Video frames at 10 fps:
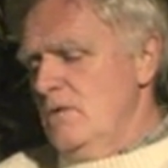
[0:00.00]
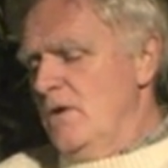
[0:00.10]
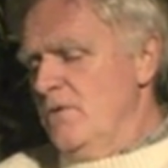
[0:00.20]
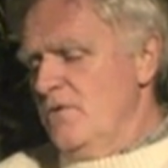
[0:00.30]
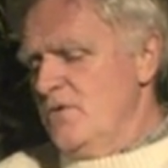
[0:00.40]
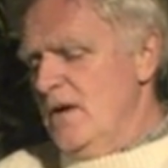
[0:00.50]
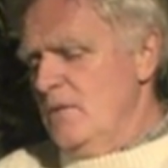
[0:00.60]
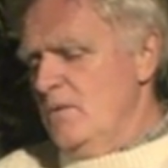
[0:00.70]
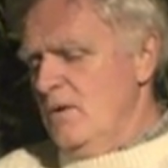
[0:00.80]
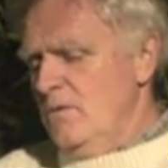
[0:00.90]

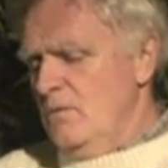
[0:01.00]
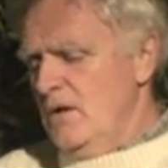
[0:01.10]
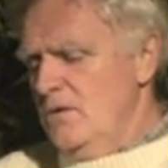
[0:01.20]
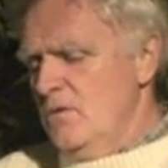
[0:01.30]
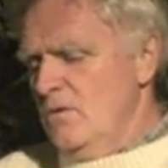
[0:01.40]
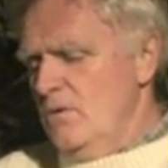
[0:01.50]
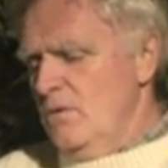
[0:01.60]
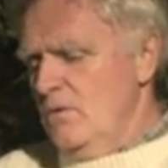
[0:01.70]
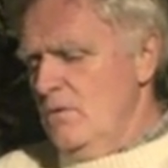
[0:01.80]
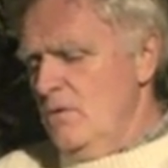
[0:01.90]
understand it, we need to
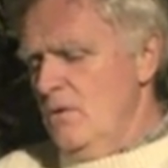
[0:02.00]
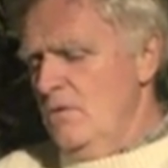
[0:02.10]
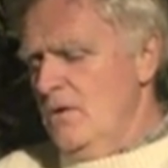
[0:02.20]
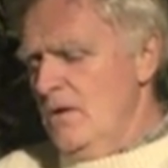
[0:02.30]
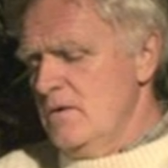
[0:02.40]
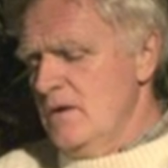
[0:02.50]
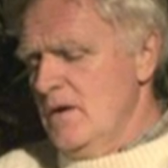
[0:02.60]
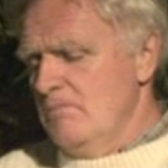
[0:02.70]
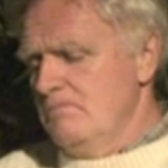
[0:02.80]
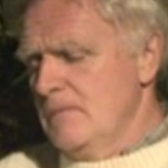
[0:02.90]
know that
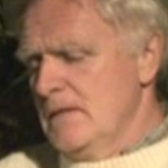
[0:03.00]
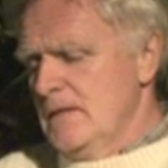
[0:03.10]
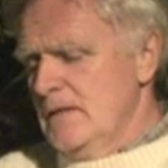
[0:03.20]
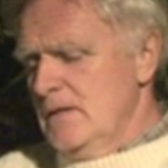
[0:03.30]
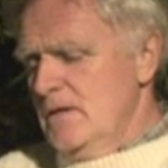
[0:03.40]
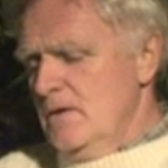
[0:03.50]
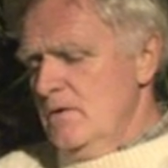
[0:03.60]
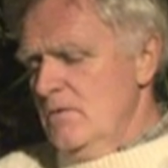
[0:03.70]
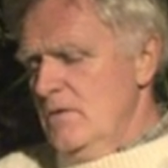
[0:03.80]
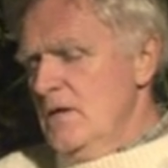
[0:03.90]

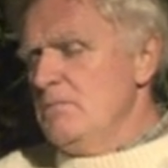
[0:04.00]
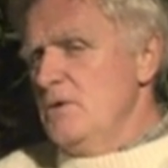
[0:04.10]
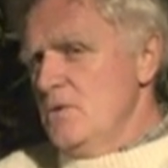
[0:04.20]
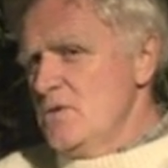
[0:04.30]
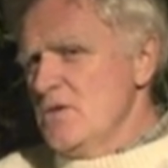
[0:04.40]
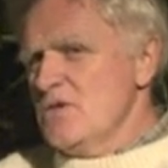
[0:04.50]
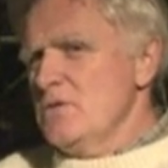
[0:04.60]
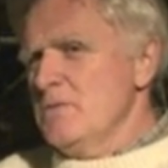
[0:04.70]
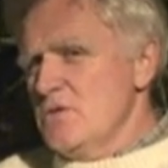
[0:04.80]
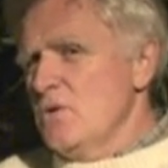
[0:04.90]
the immune
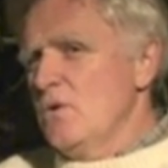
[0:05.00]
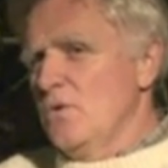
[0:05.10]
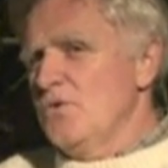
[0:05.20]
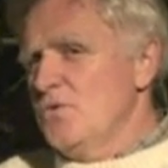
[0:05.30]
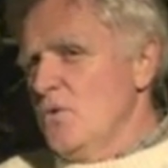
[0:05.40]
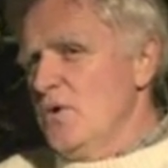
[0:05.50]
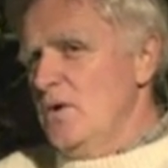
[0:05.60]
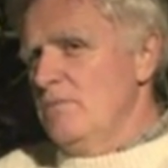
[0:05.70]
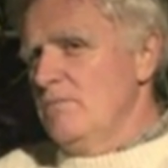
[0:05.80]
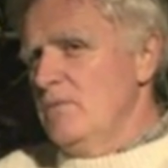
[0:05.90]
system is the whole
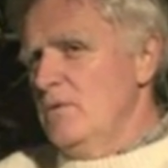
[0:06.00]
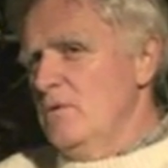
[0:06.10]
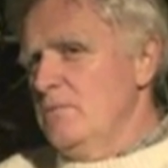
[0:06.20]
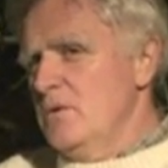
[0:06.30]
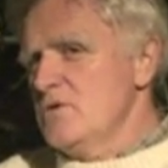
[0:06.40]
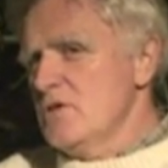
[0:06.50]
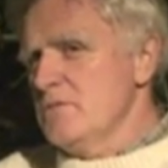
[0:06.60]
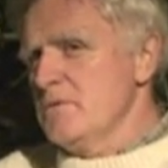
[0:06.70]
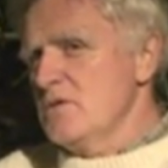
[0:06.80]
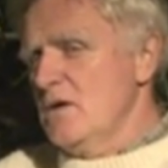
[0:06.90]
story. Your immune
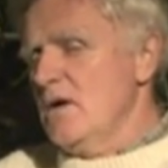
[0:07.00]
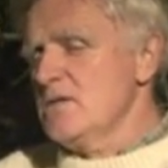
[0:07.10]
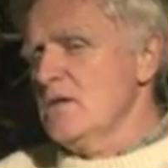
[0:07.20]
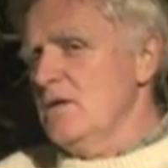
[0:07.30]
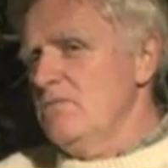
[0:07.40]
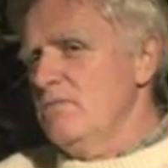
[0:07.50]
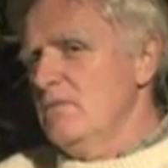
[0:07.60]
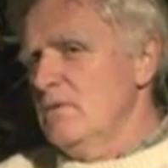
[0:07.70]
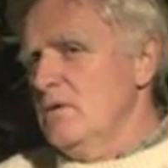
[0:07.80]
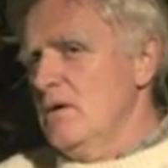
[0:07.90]
system is constantly
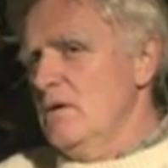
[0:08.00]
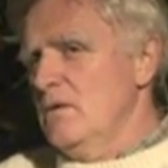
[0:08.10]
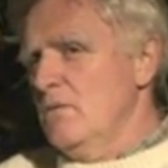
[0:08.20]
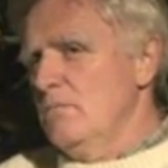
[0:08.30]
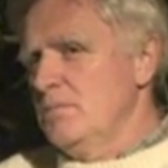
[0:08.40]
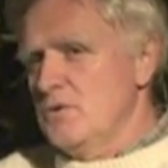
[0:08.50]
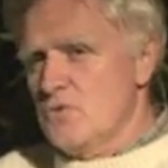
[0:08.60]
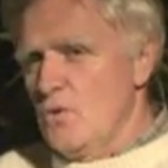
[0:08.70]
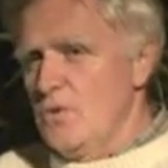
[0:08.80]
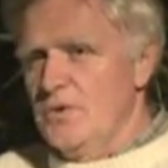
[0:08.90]

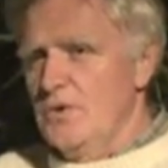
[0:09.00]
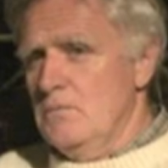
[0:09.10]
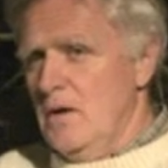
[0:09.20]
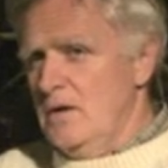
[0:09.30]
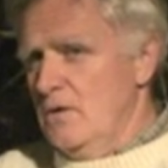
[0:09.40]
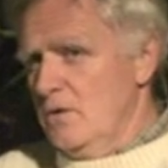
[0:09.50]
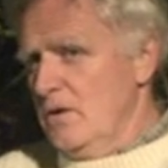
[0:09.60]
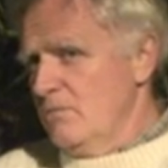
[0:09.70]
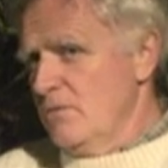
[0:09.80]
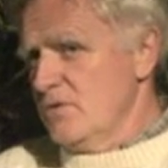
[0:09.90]
patrolling your body
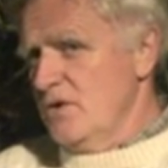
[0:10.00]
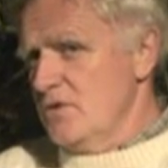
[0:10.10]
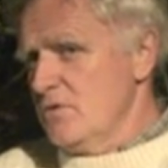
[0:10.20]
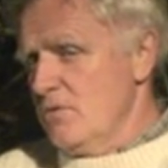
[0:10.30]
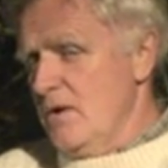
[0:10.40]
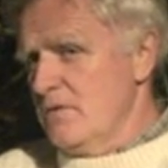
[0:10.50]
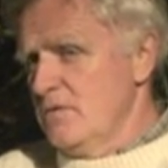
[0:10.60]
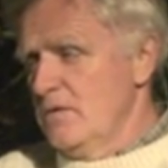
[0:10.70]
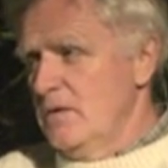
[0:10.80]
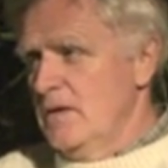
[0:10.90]
looking for such
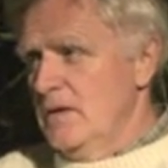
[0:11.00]
threats.